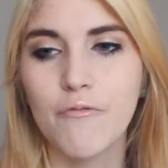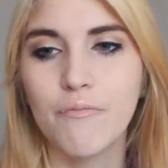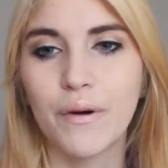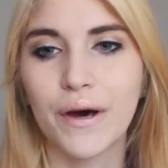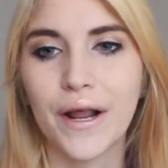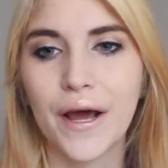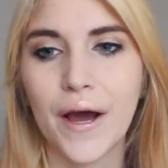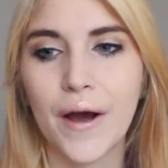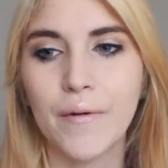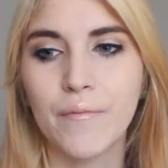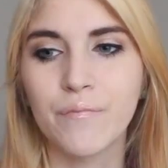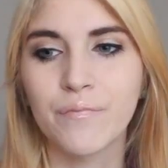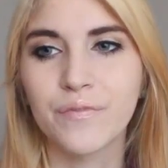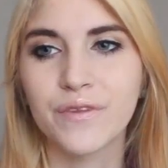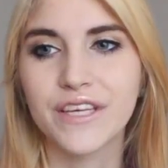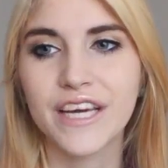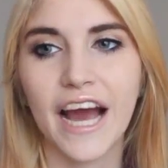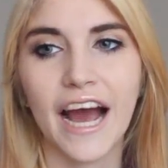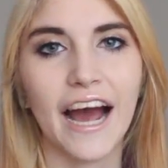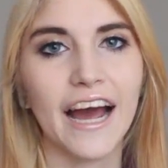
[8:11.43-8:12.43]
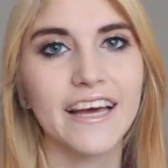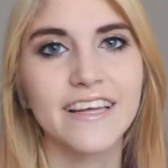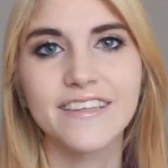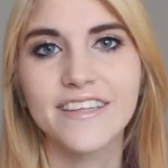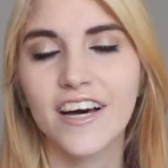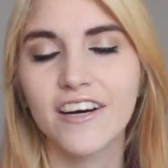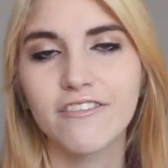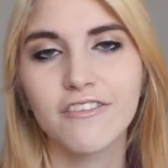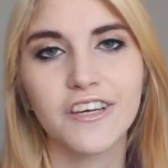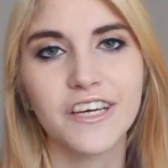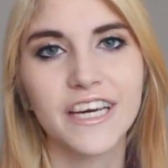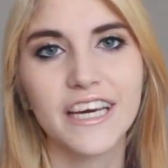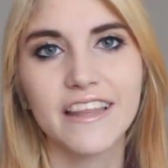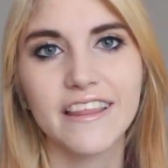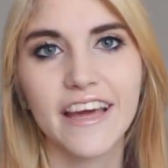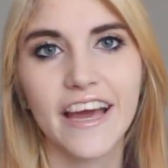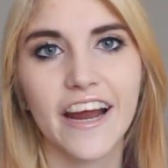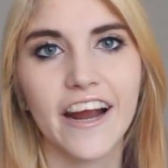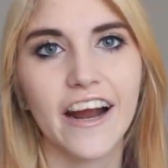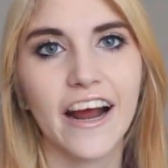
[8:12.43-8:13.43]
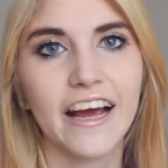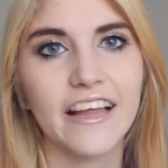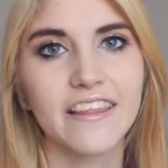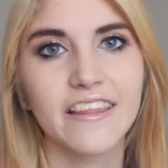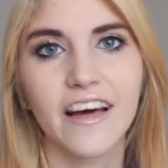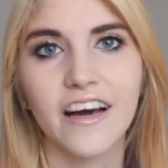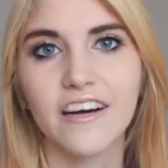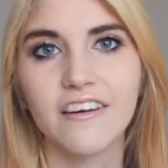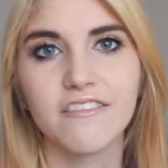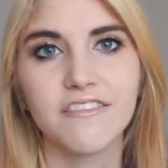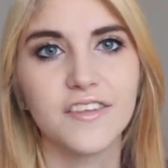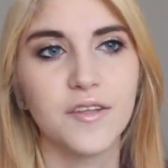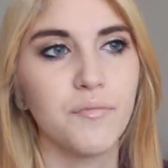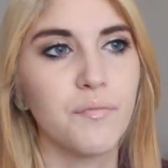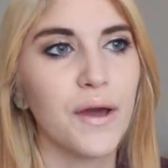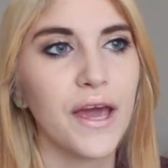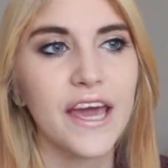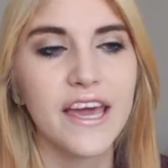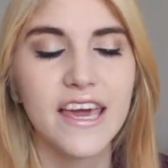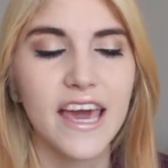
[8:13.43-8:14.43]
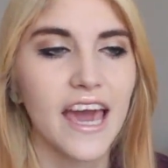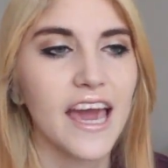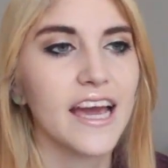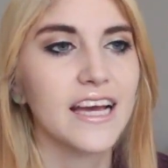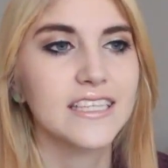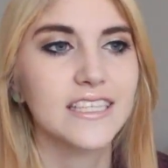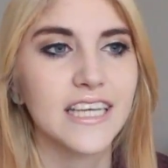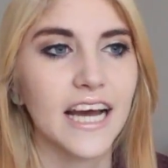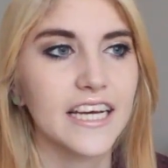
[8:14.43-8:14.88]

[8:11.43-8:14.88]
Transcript: But um, yeah, I love working there. I love the bake case.